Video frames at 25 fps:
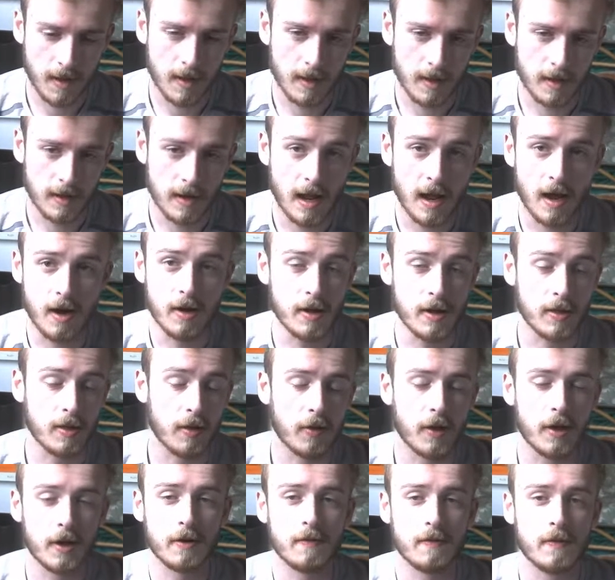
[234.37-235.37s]
Now, in the
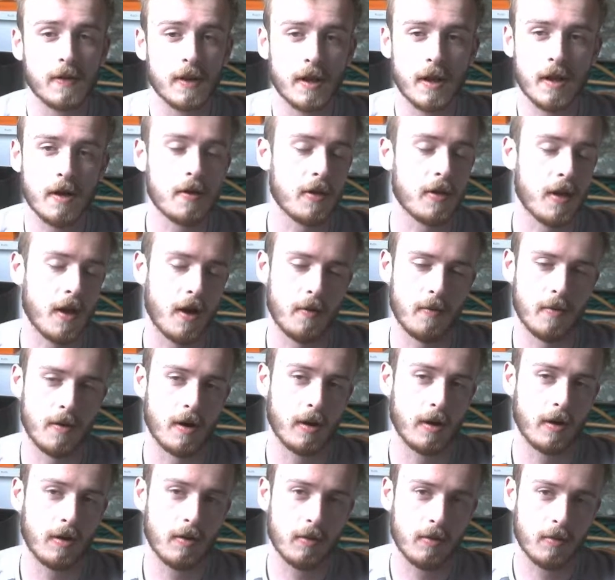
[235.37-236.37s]
later videos, I'll
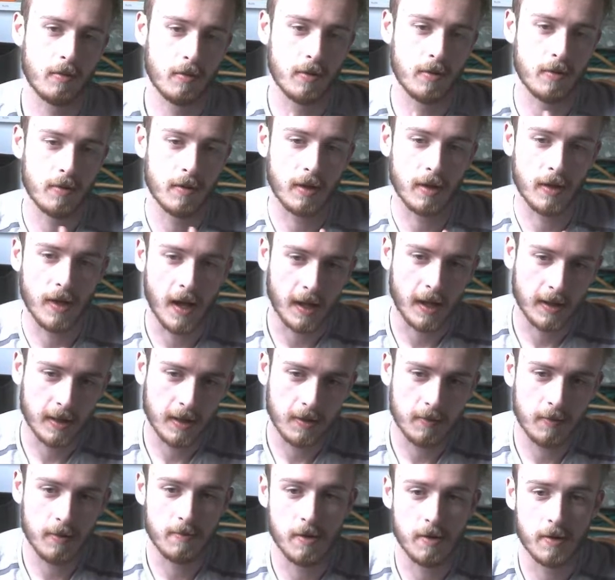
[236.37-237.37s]
walk you through exactly
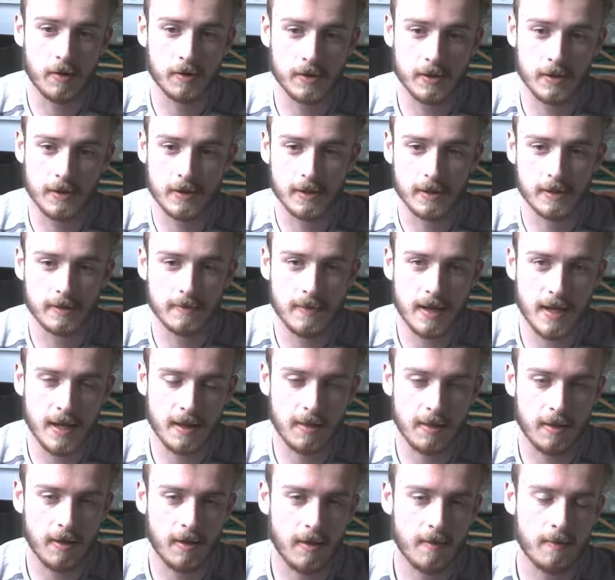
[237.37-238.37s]
what most of this
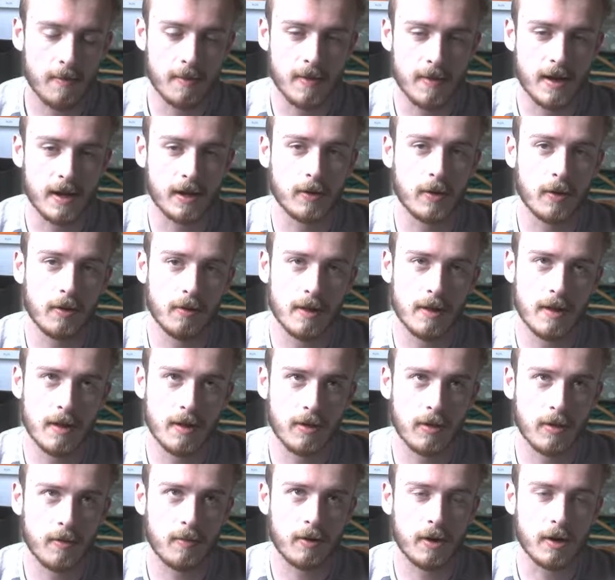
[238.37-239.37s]
means, but my goal
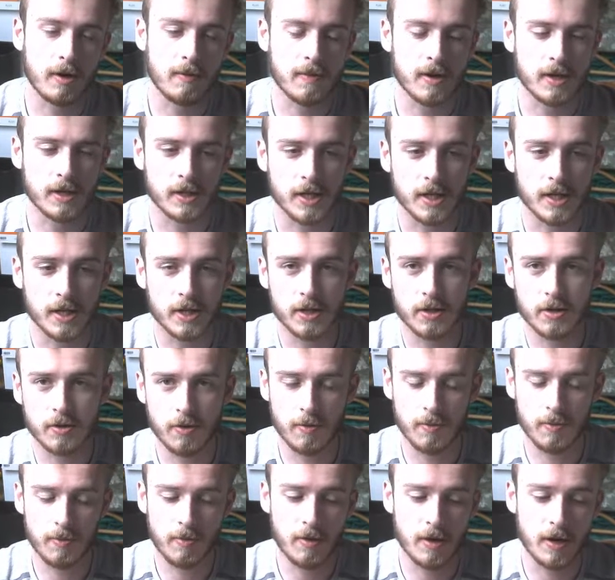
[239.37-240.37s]
is to pretty much get you to
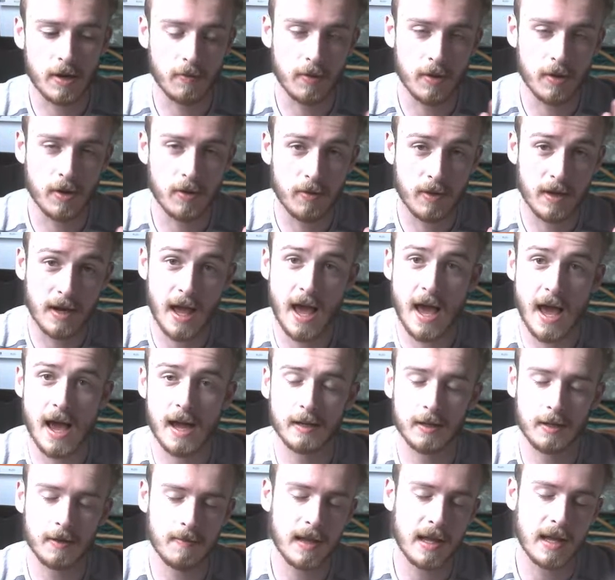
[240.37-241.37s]
a point where you can
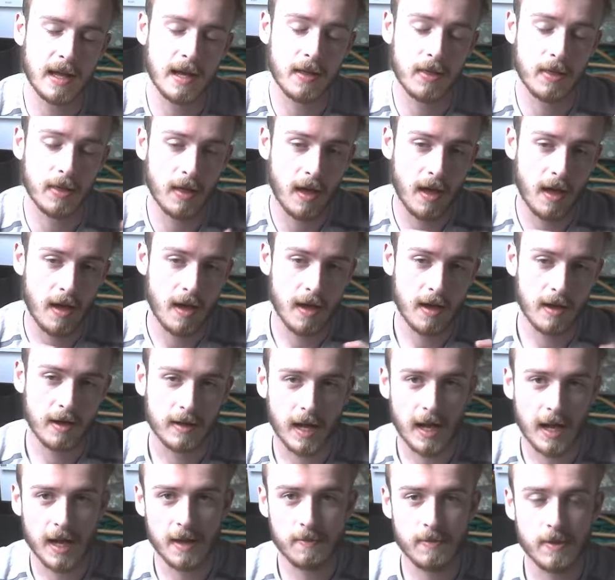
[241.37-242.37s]
add commands,
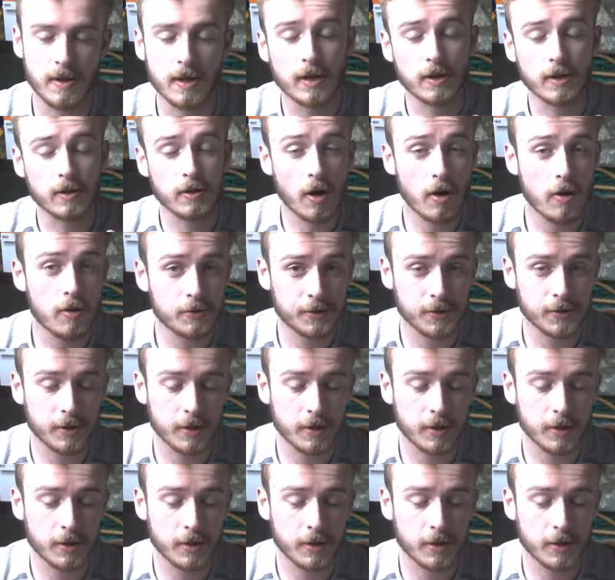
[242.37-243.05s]
type in and code your